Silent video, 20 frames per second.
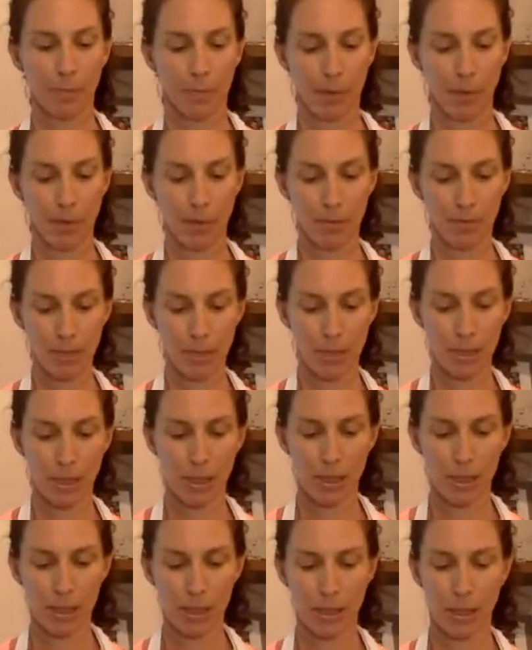And I'm just
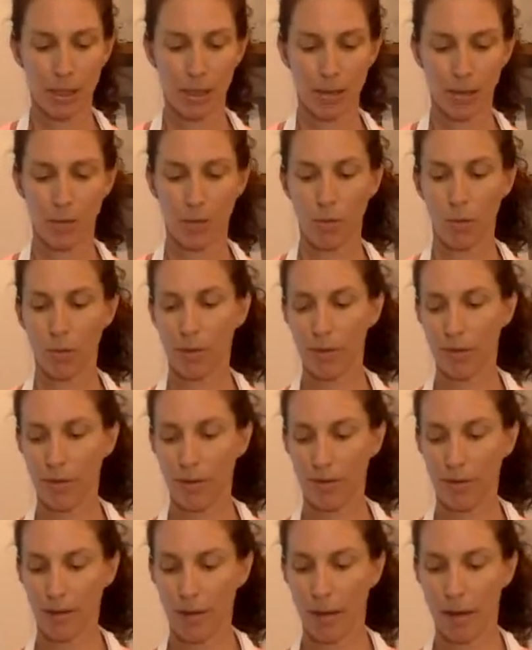going to take a quarter
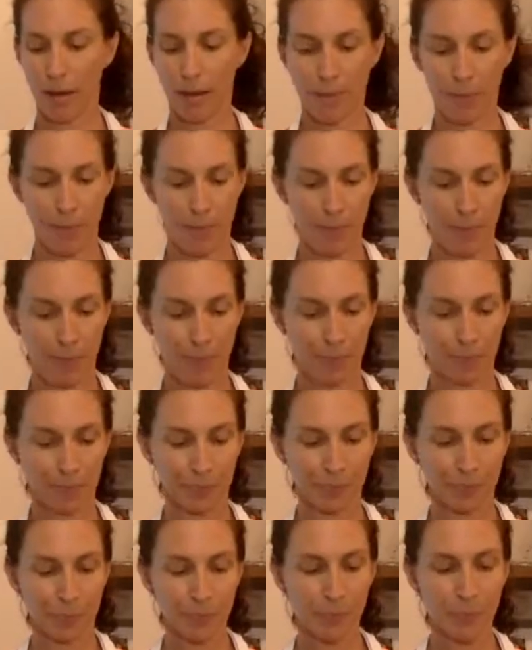of the apple
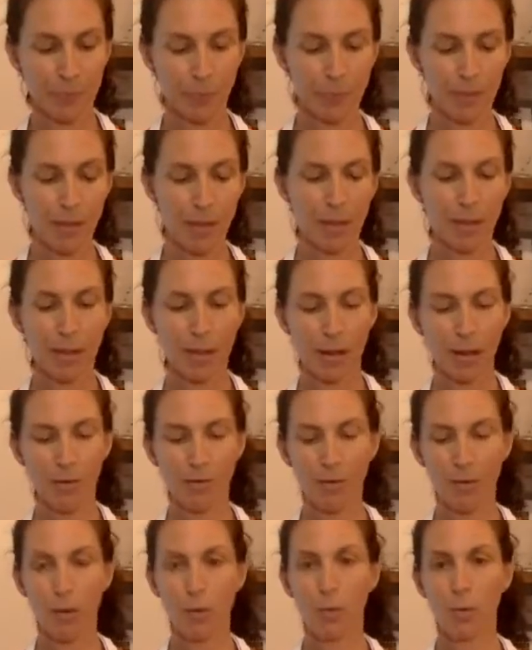that
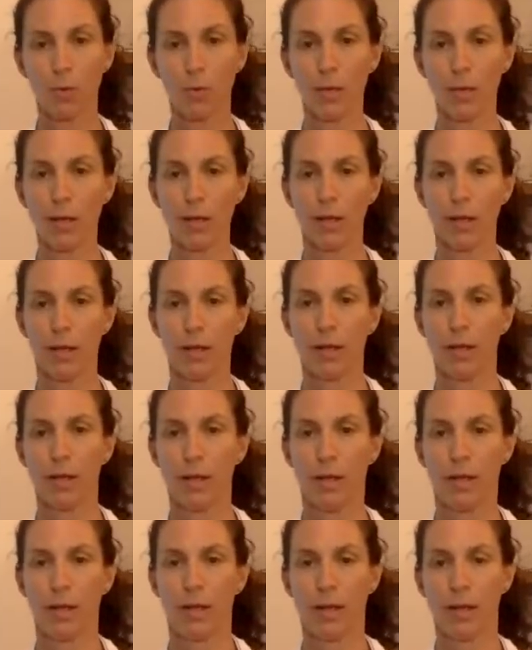I've cored
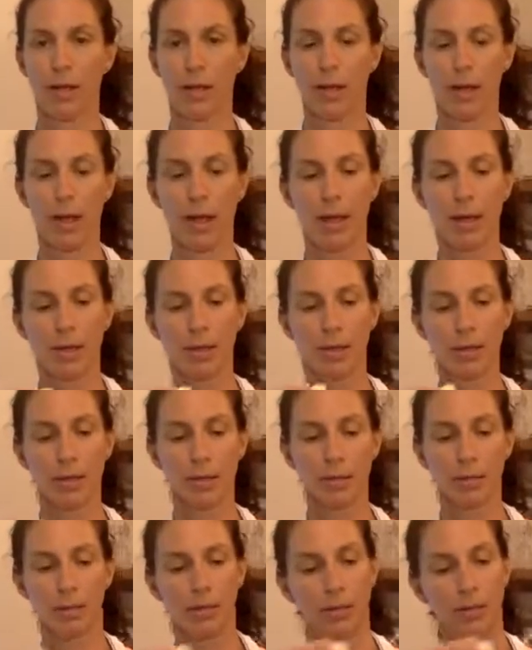and
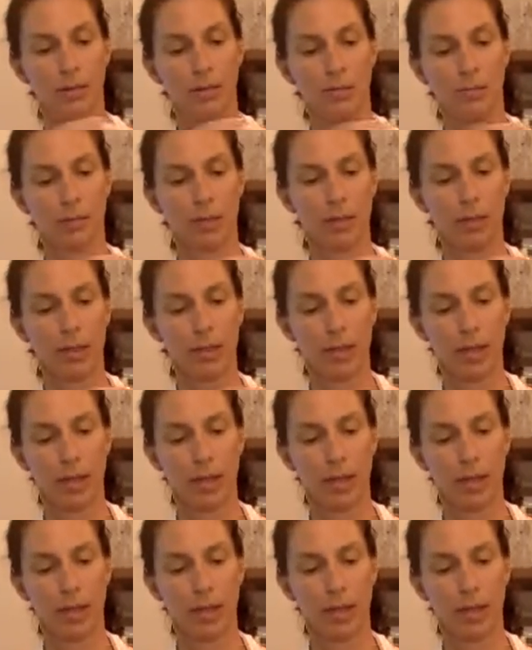run it